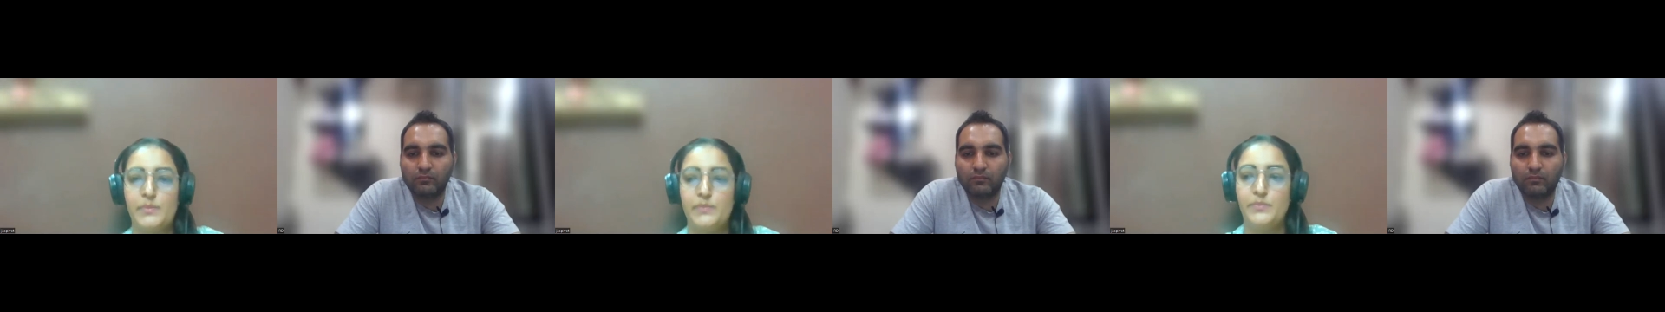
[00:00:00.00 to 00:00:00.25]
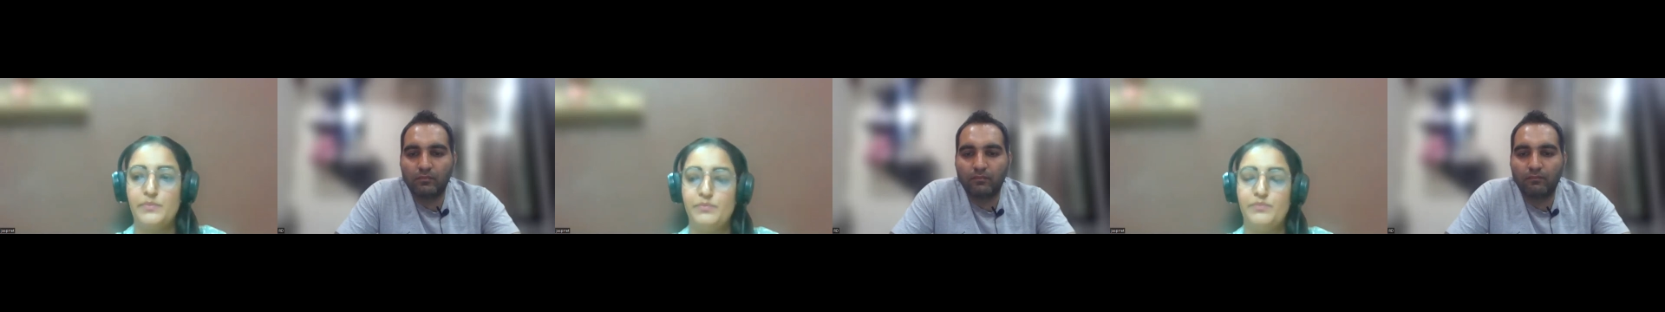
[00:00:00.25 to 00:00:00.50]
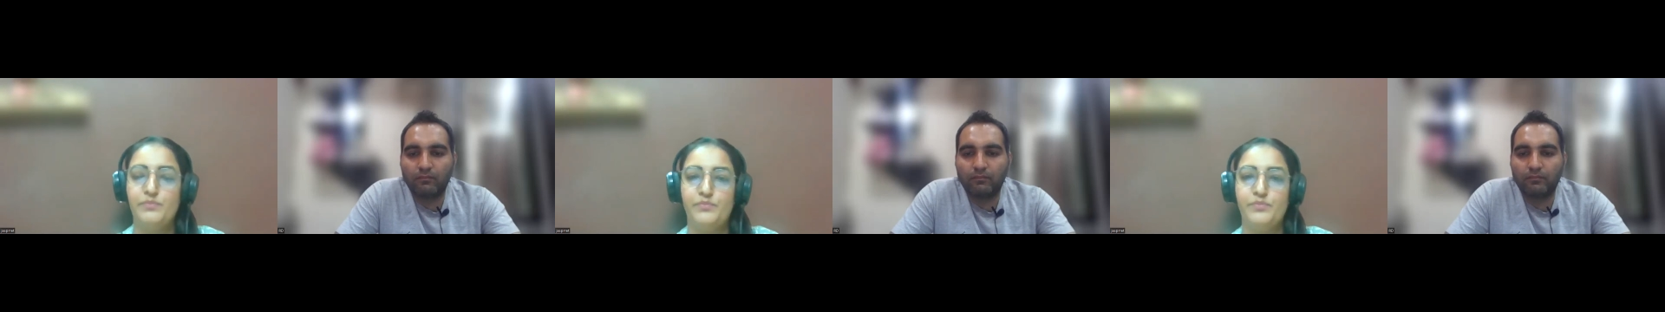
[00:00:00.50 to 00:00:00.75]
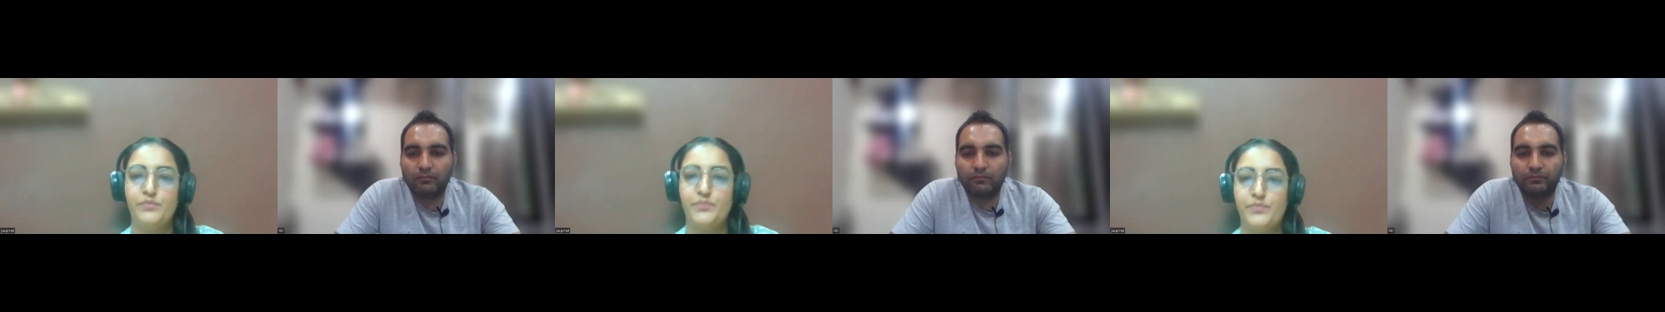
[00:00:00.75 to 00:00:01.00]

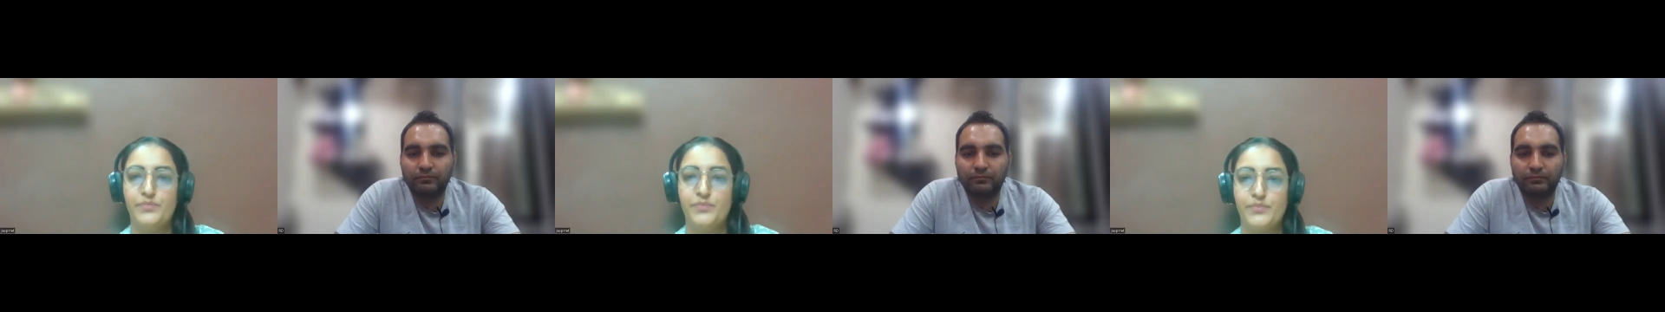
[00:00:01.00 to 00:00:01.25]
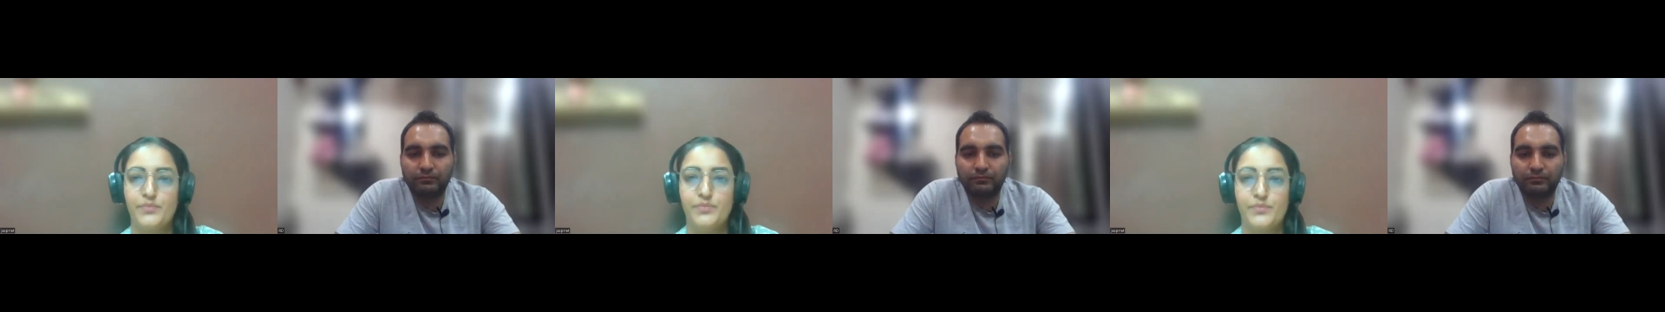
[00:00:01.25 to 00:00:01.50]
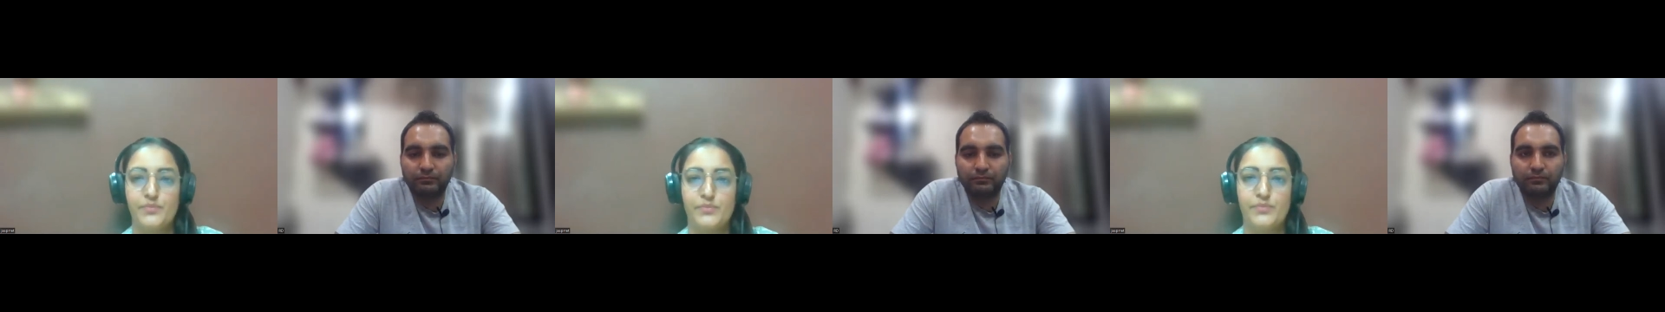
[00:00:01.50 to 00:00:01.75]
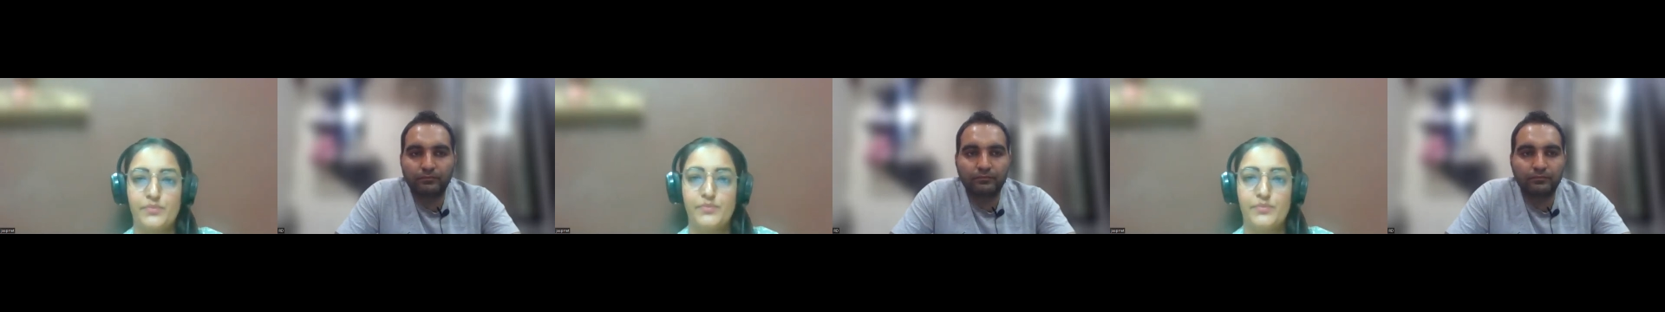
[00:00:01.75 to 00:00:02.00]

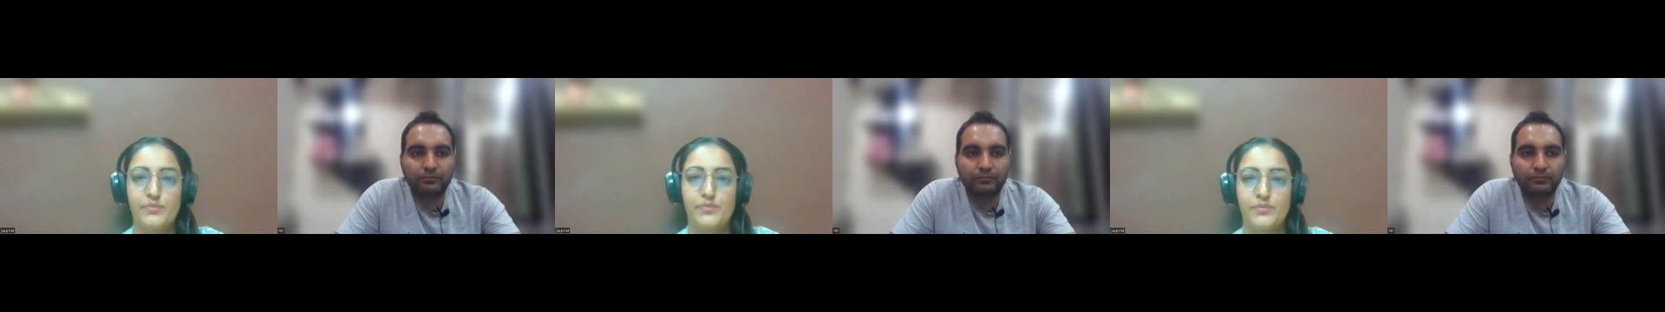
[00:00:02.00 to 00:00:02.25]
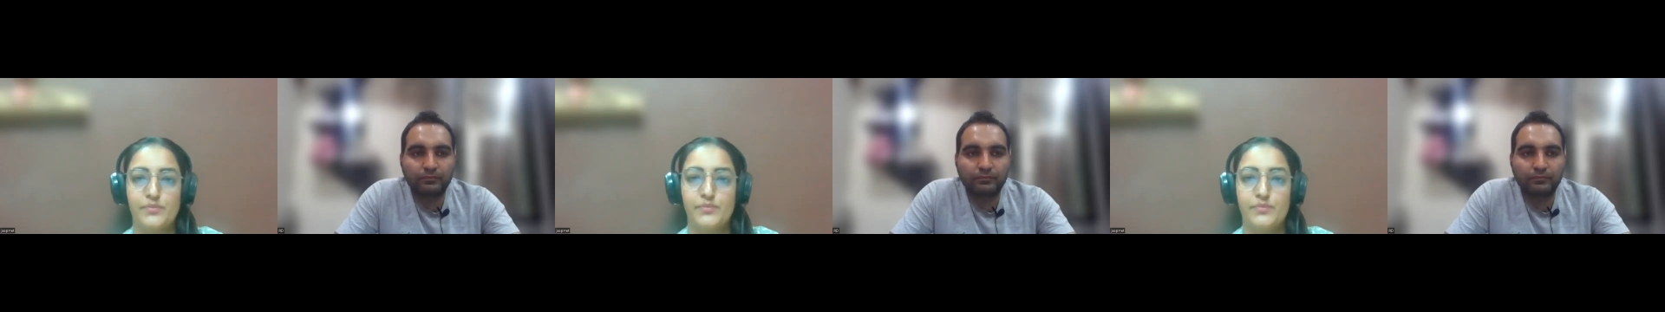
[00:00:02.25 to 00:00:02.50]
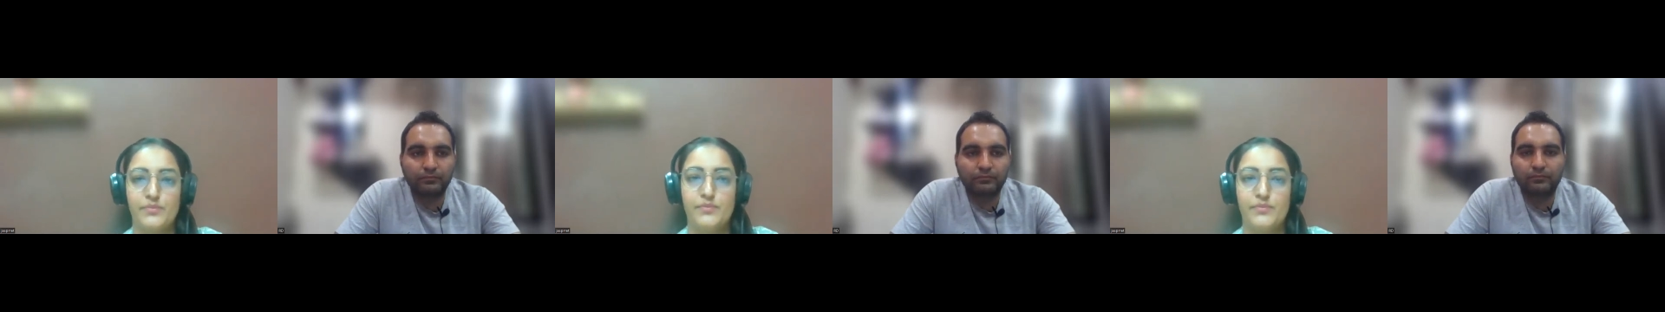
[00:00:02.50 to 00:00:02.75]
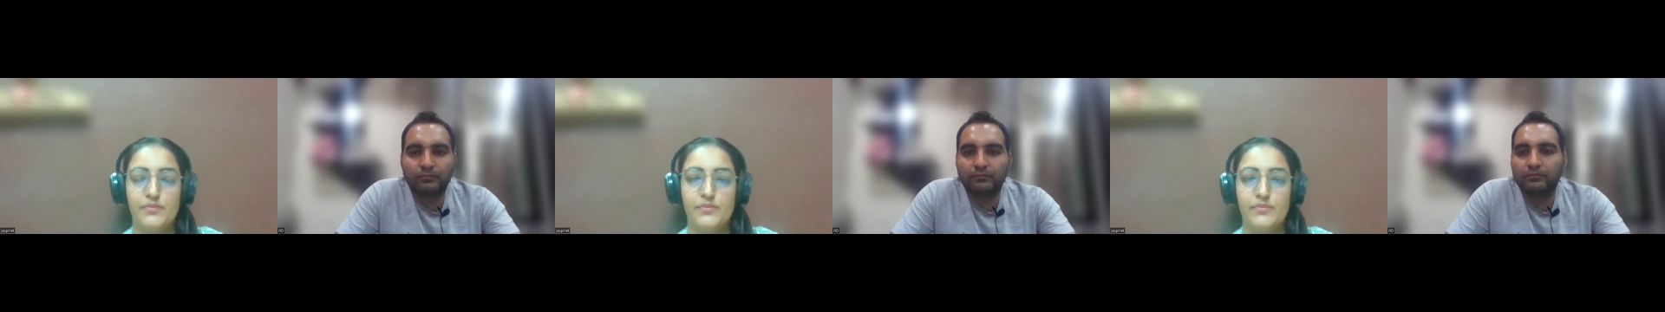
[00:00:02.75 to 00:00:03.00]

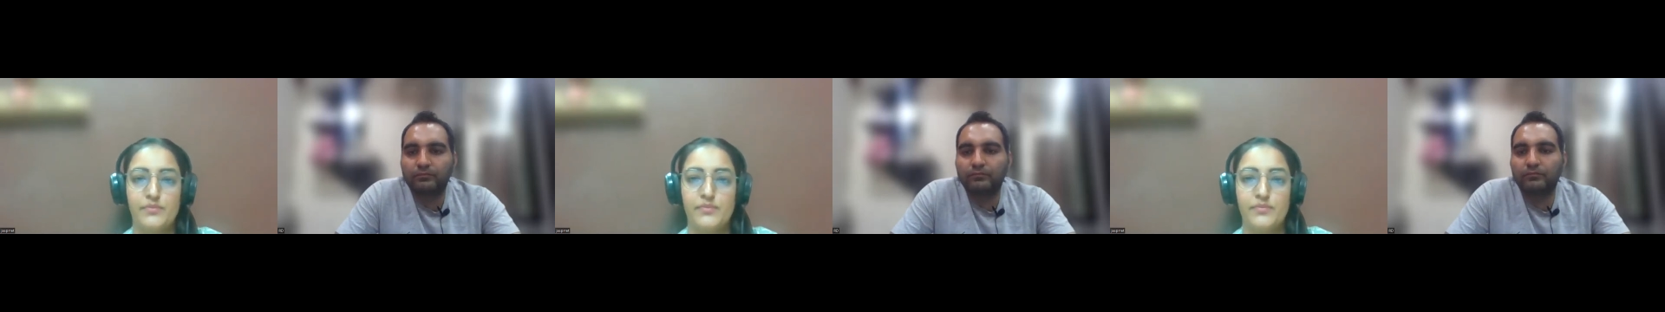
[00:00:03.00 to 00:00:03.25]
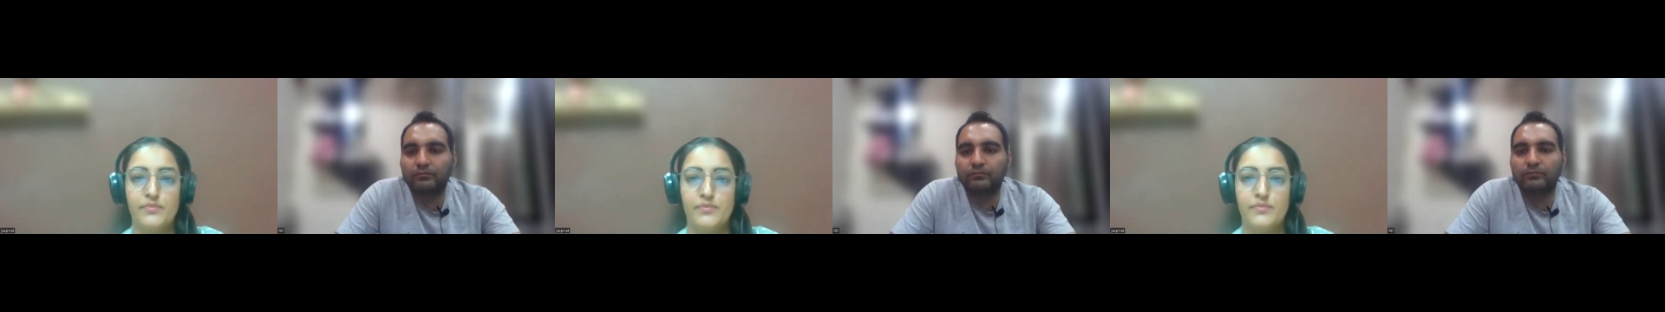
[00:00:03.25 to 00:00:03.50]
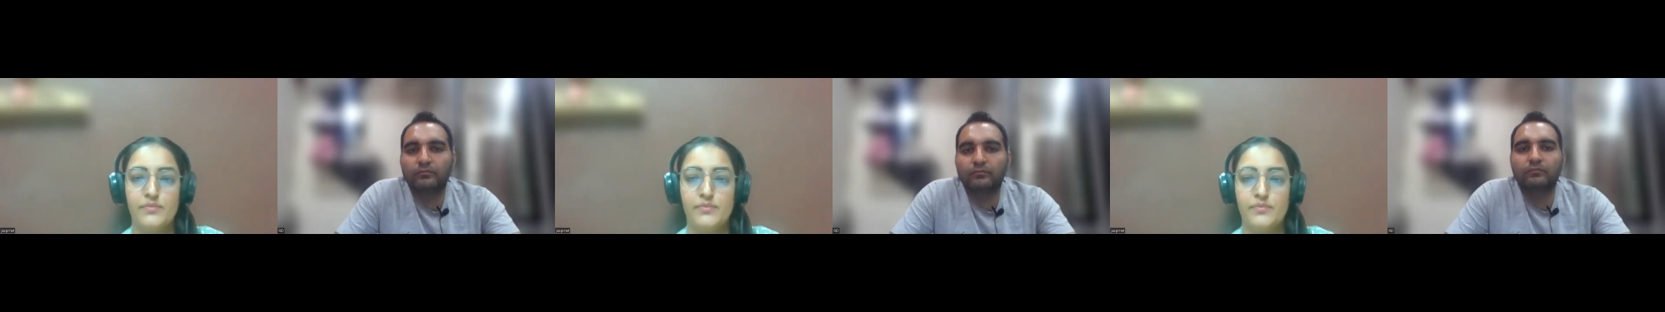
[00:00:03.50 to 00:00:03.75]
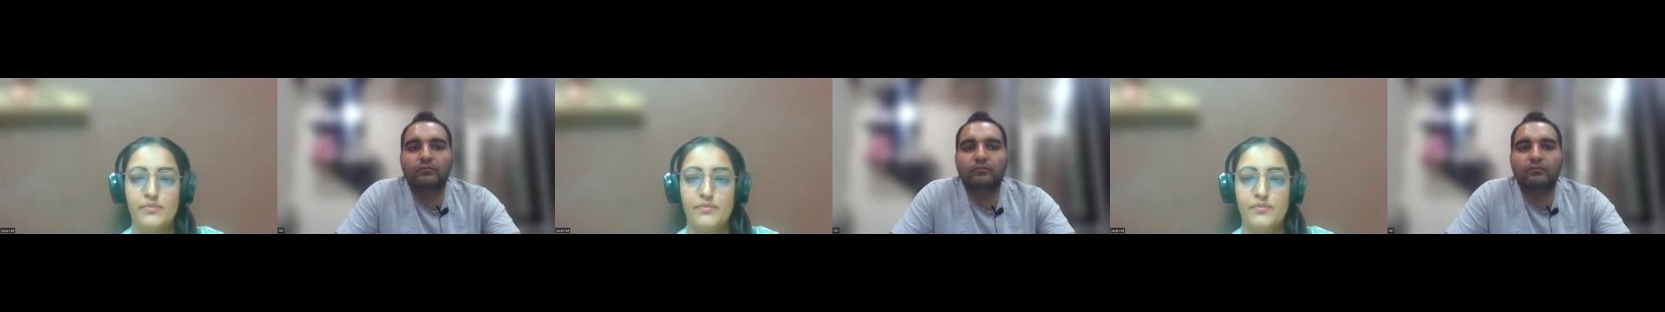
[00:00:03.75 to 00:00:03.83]
(no one is talking)